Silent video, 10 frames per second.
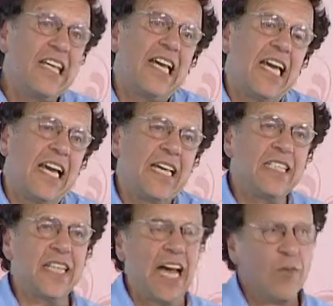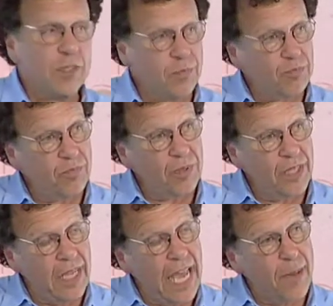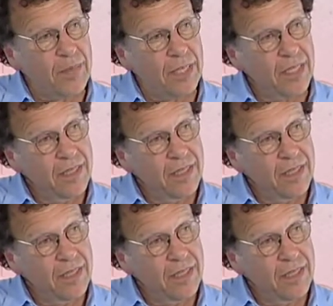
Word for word: and I was pretty happy